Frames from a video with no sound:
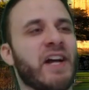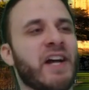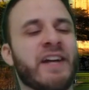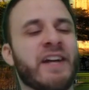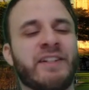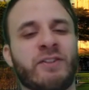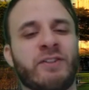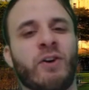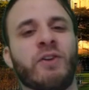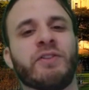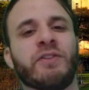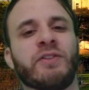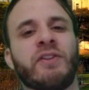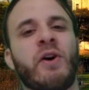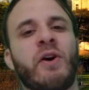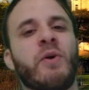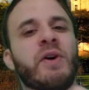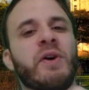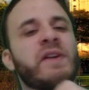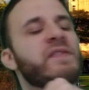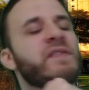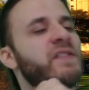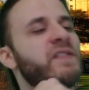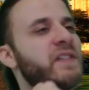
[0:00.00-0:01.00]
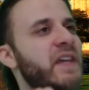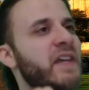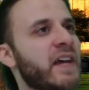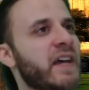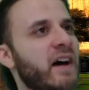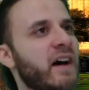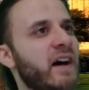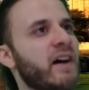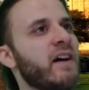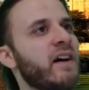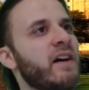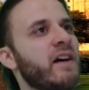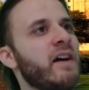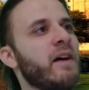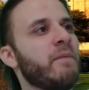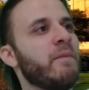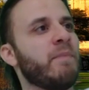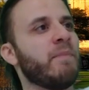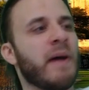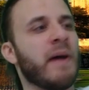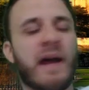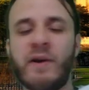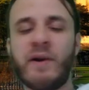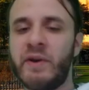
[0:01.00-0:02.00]
I don't know if they are
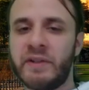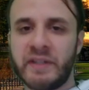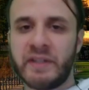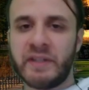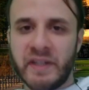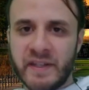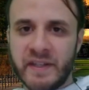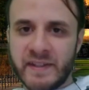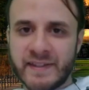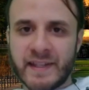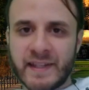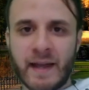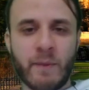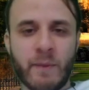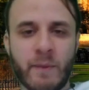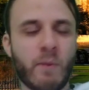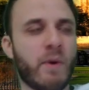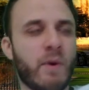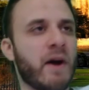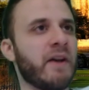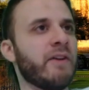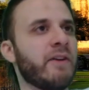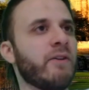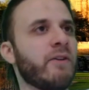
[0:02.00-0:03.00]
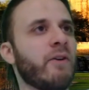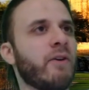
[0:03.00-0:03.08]
parodying someone